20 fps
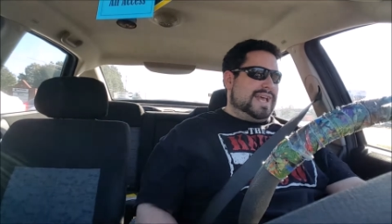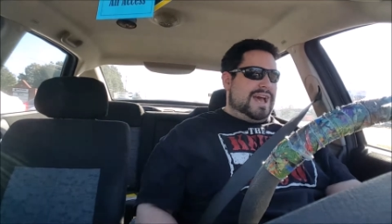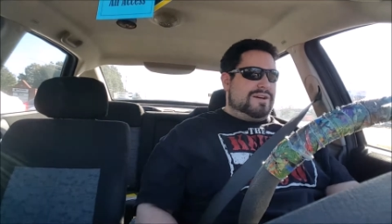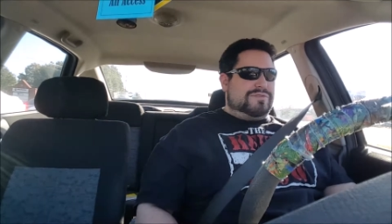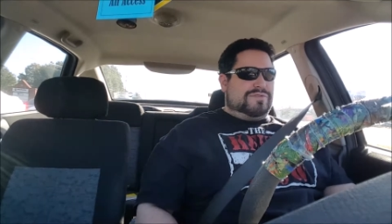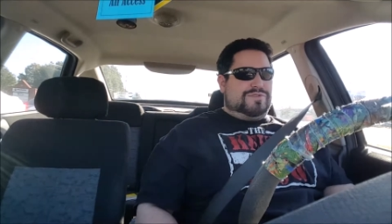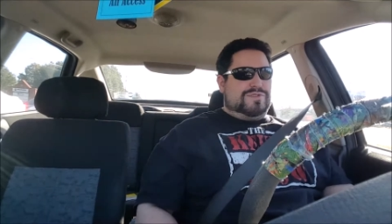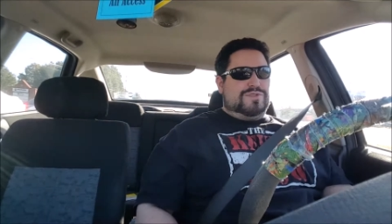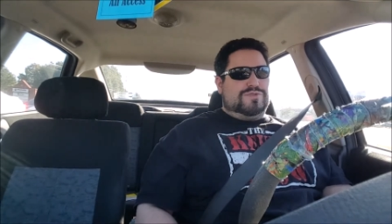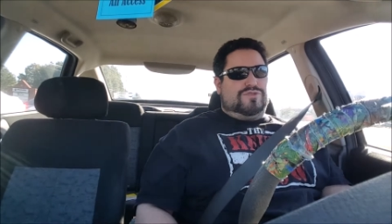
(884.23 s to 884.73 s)

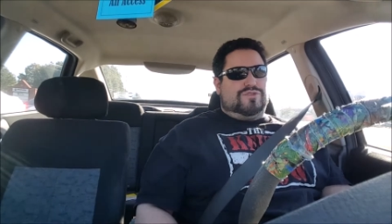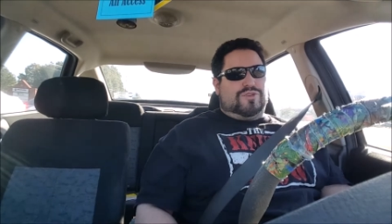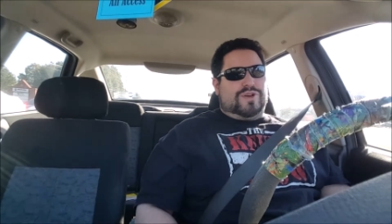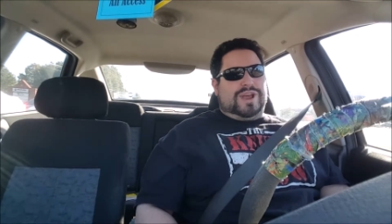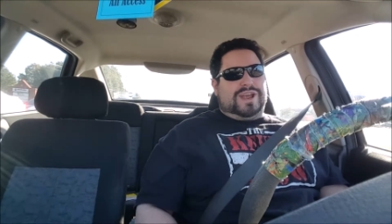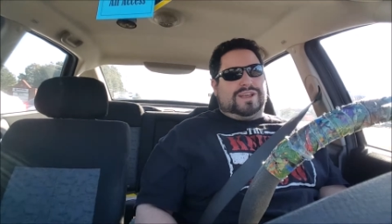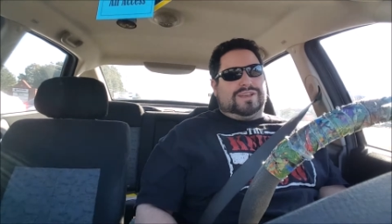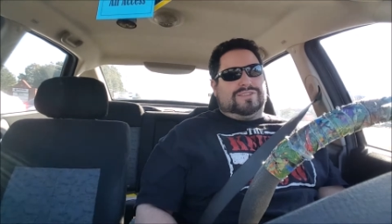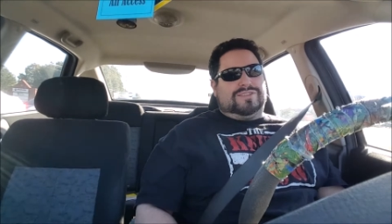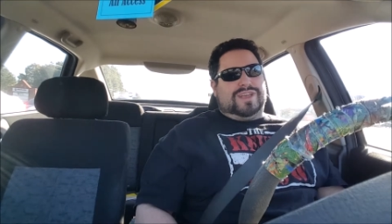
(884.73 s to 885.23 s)
have a few
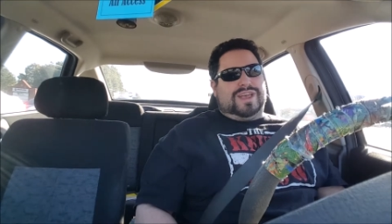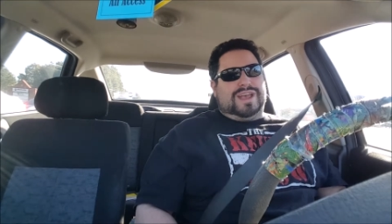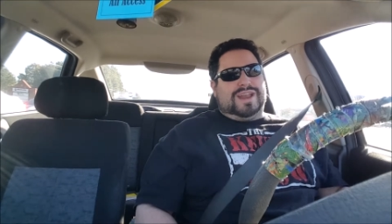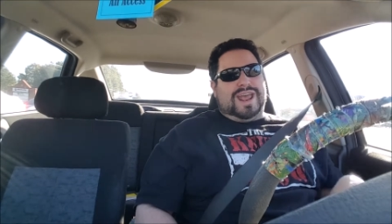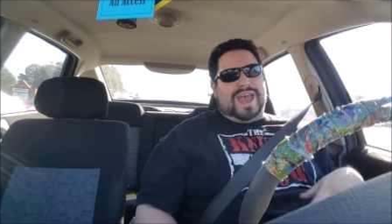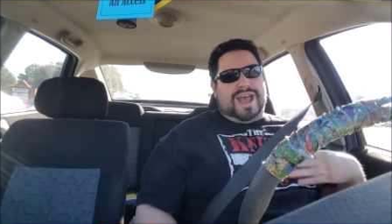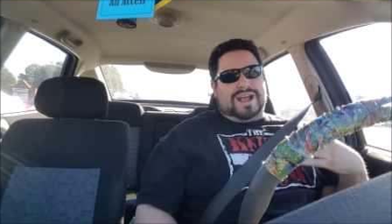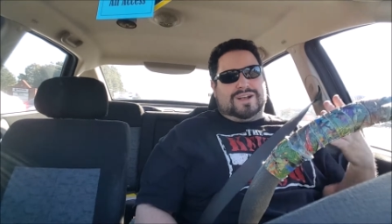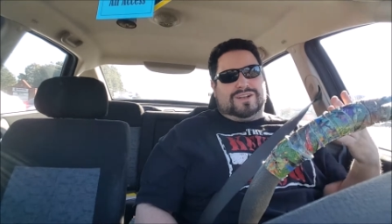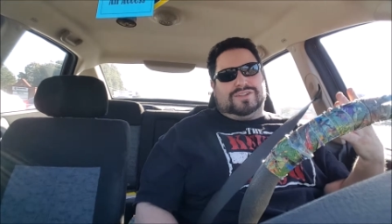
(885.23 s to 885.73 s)
drinks,
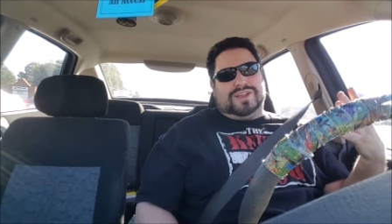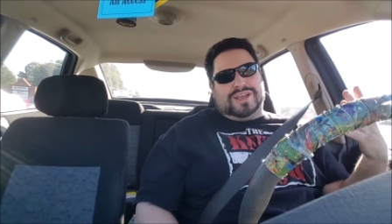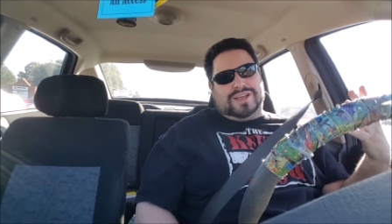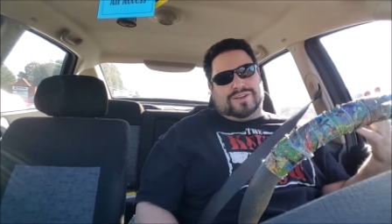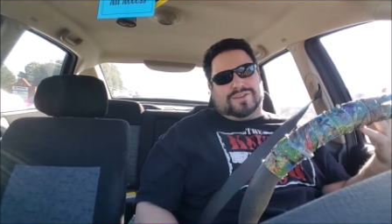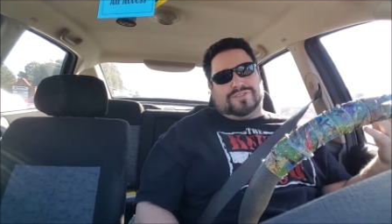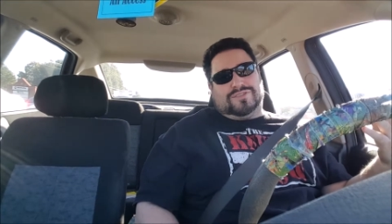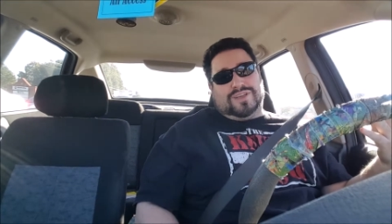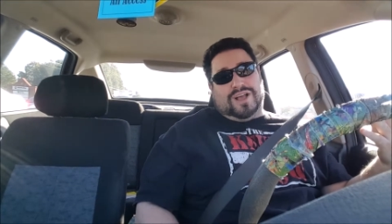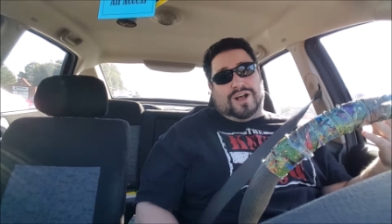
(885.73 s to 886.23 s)
and heckle it
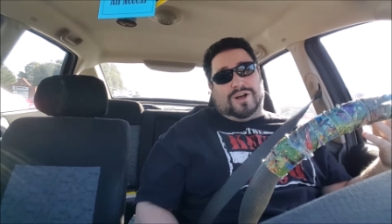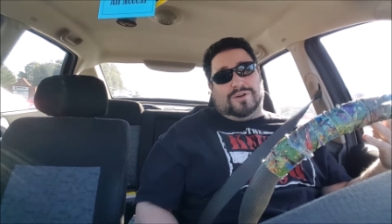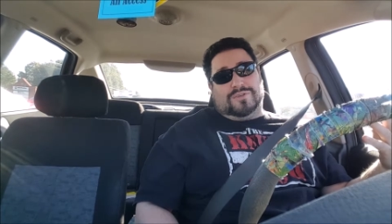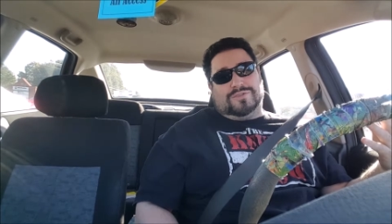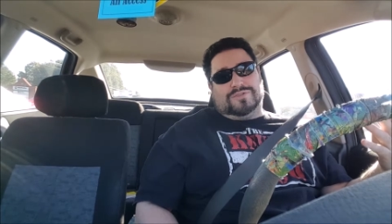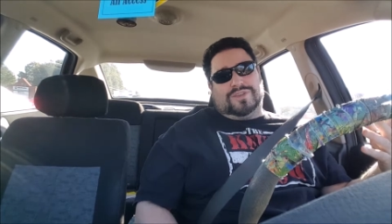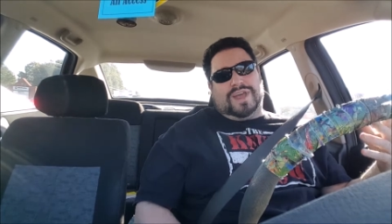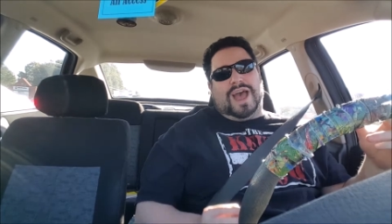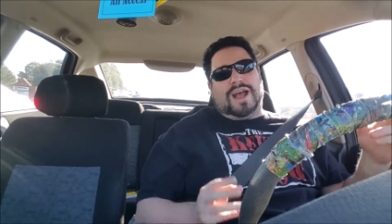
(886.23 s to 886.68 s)
yourselves.